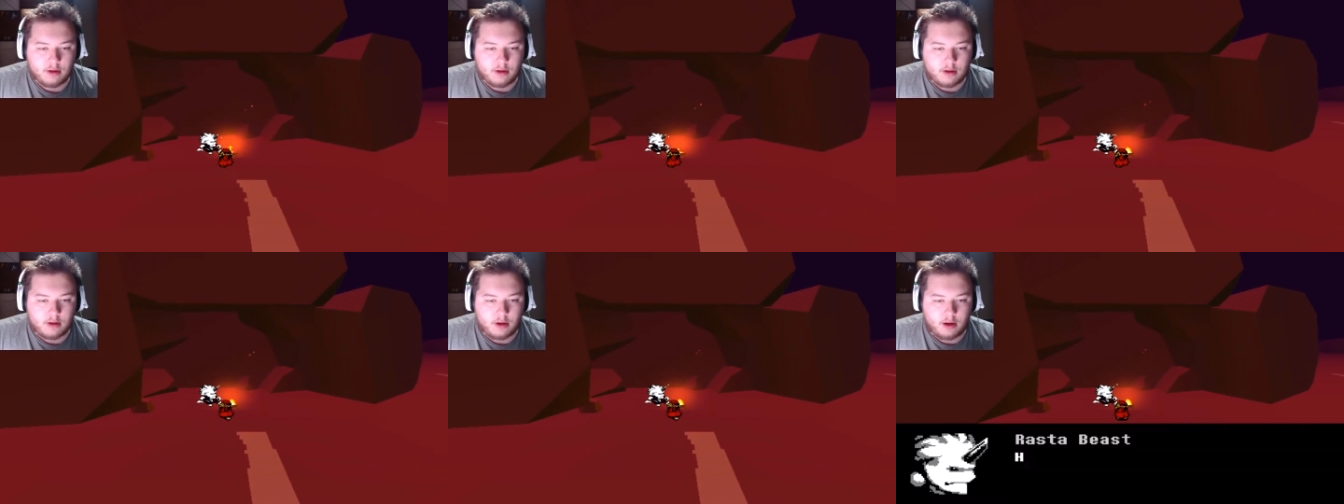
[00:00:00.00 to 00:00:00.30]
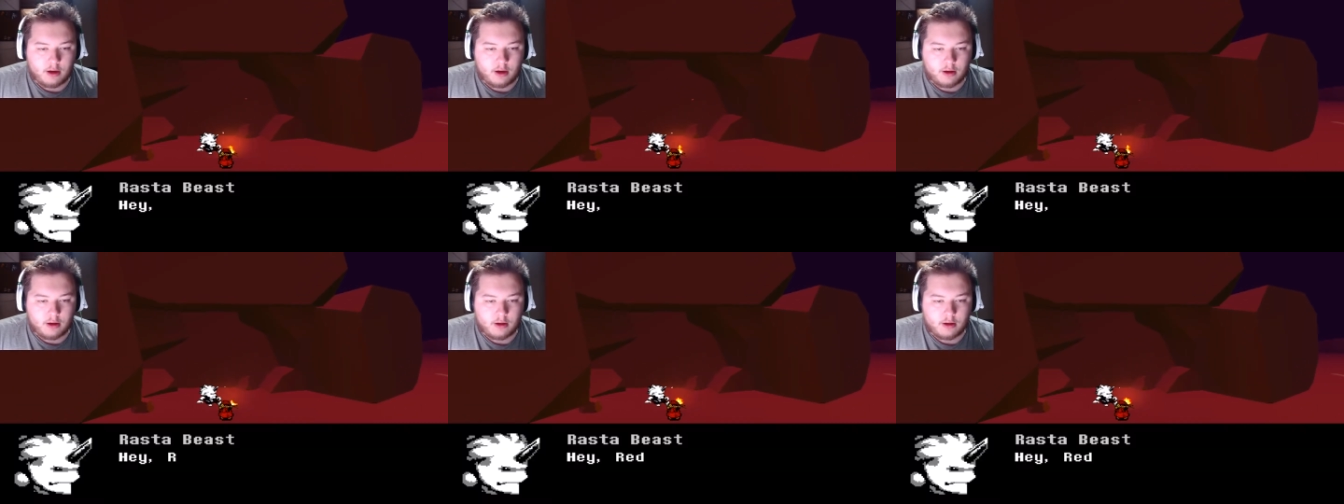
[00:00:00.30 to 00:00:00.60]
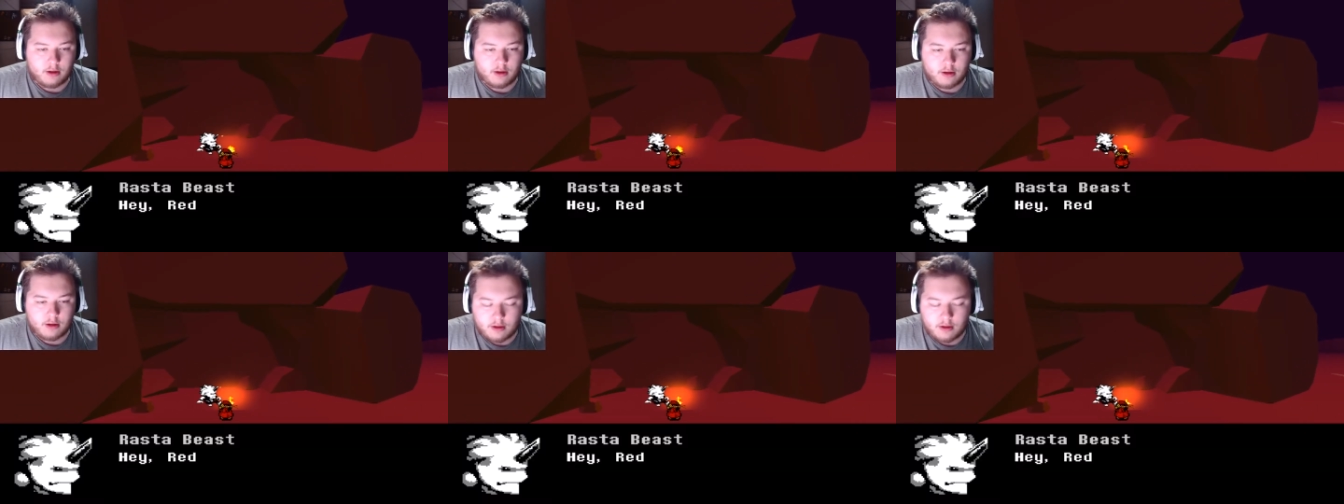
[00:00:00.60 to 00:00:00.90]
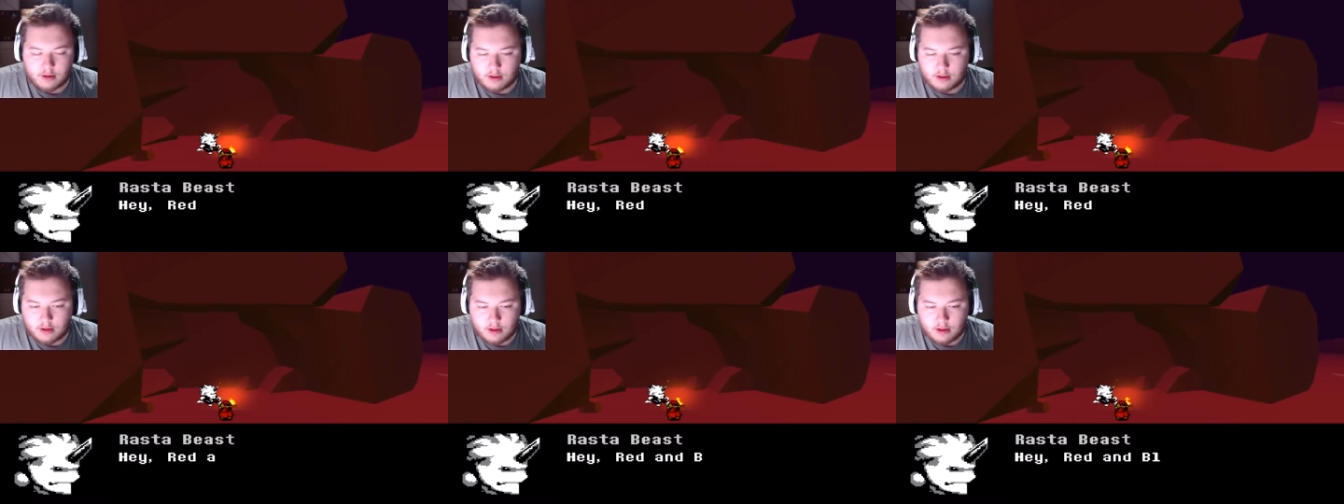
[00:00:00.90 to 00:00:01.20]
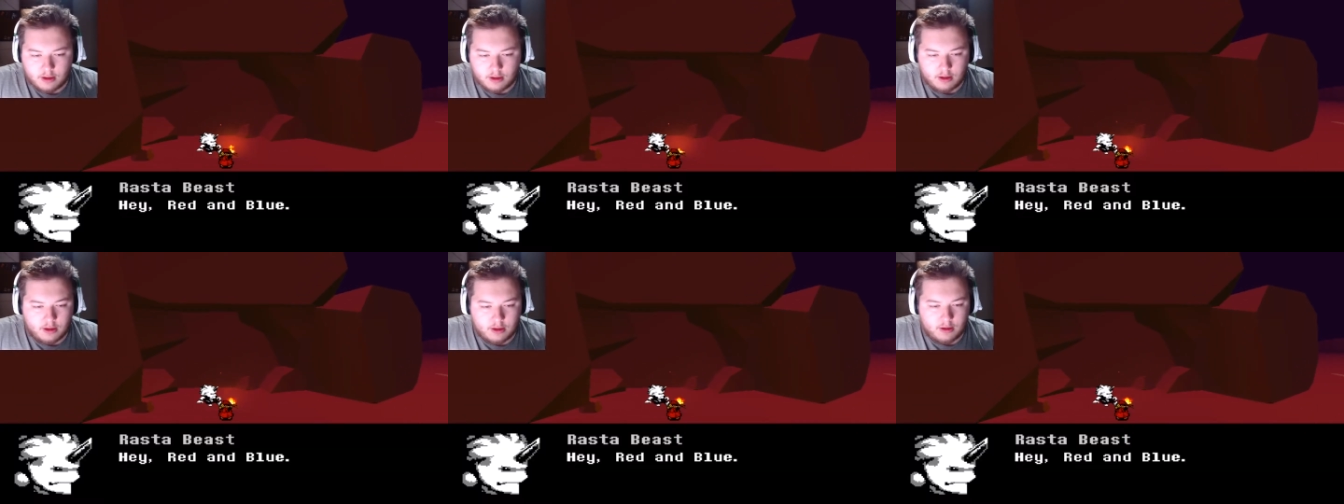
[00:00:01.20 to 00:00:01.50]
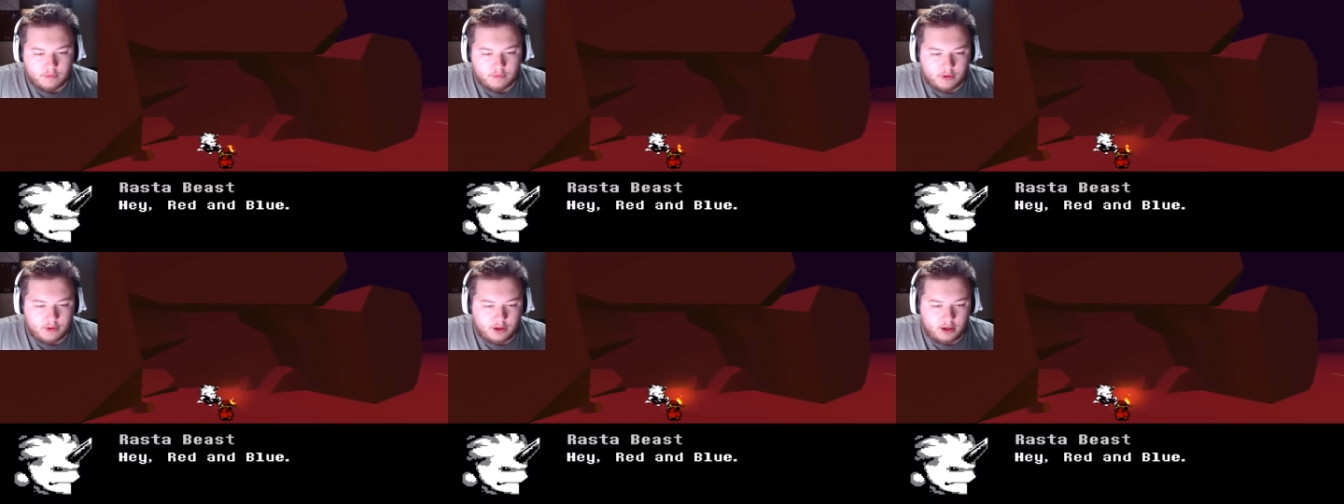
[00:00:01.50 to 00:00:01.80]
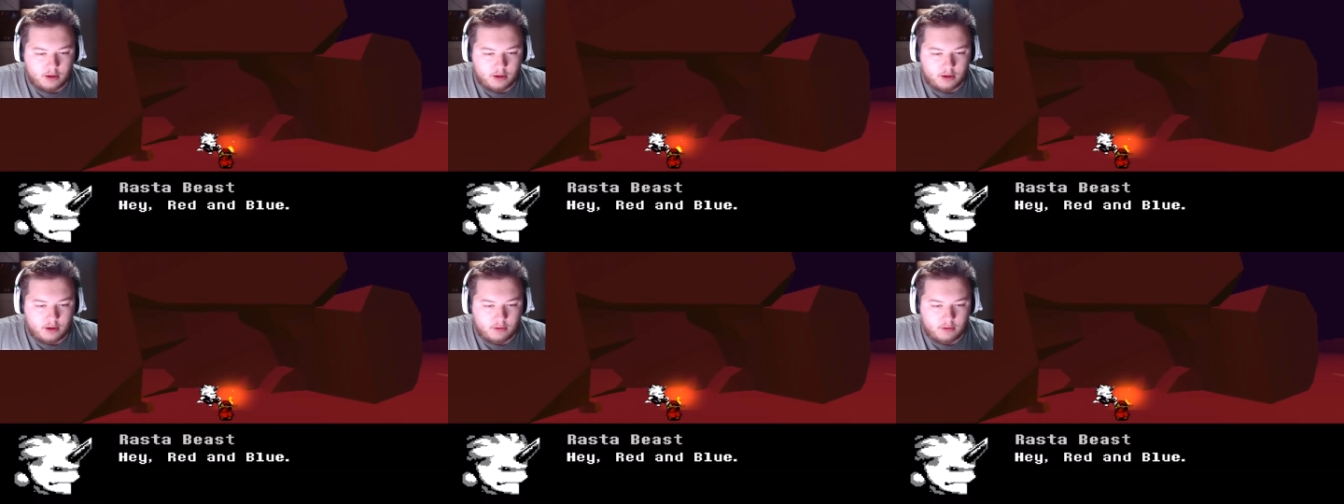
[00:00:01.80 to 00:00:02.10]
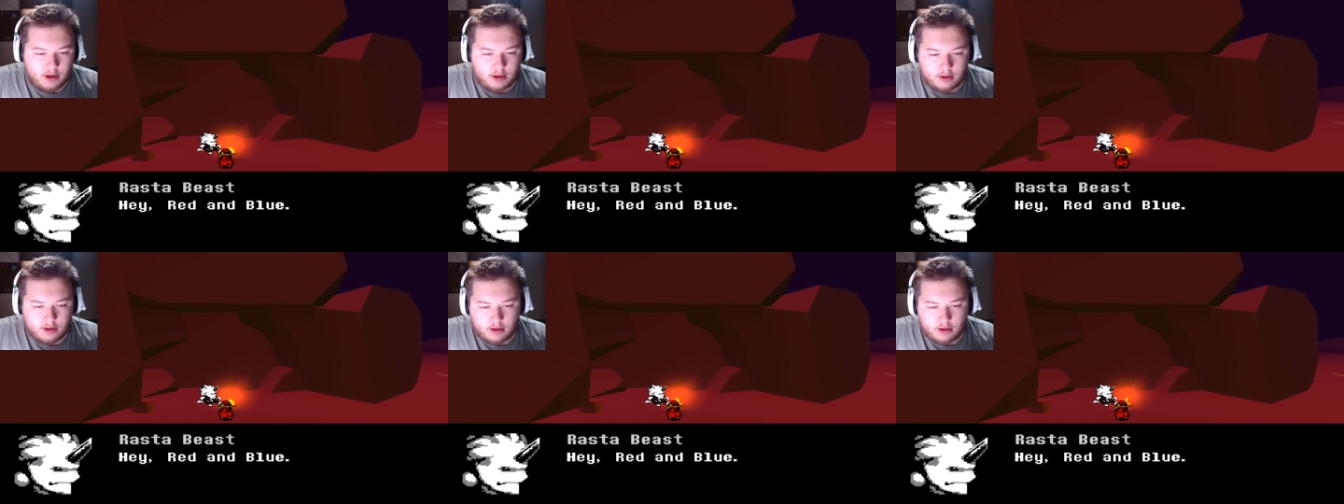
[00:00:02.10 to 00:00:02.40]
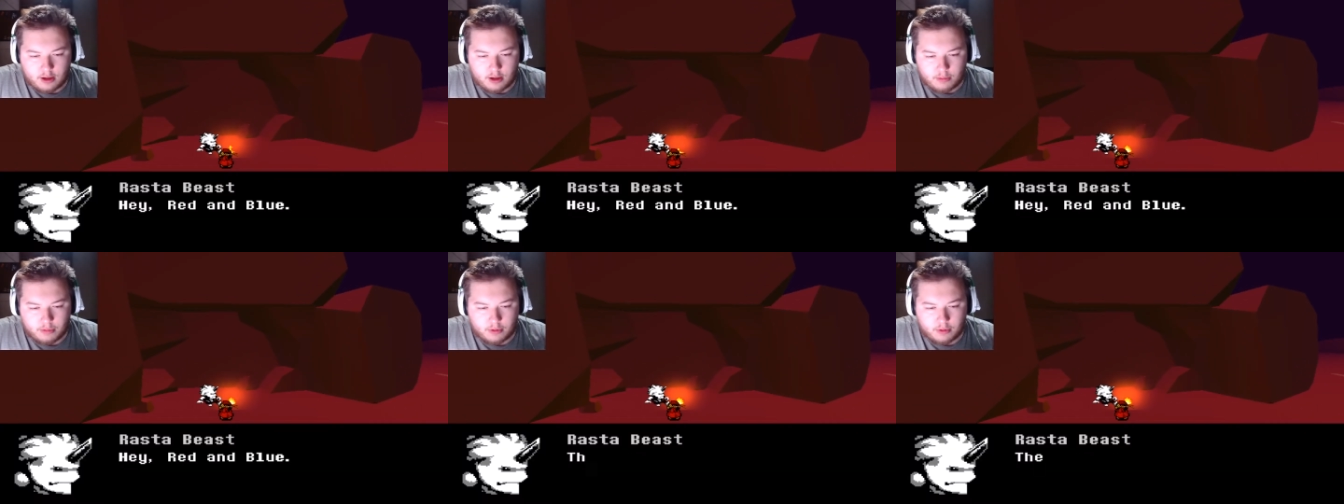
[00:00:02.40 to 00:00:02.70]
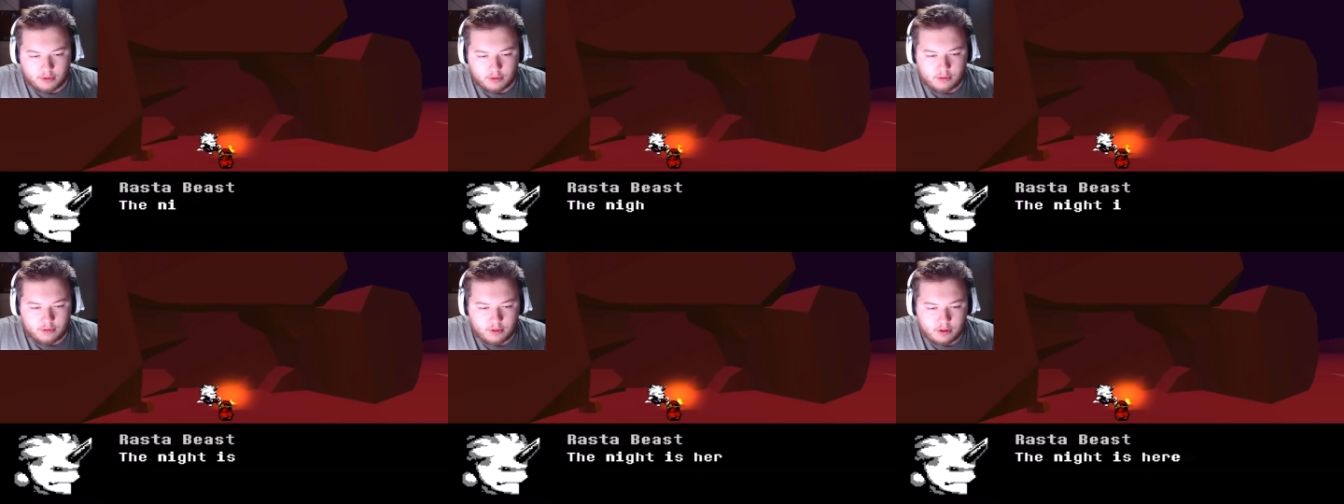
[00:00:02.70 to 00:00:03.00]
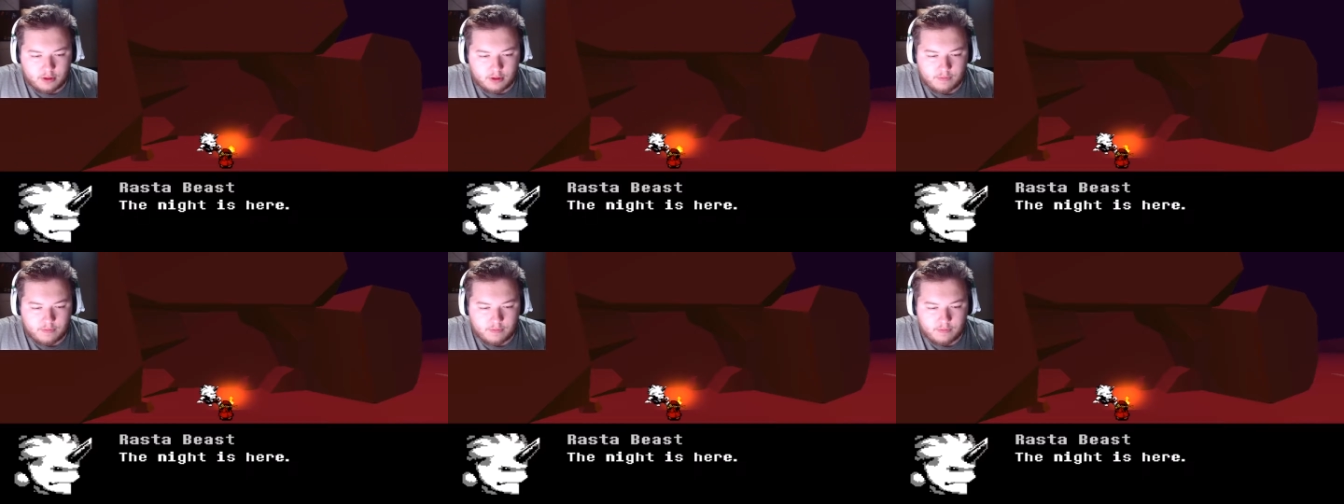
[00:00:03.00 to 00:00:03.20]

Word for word: Hey, Hey, Red and Blue.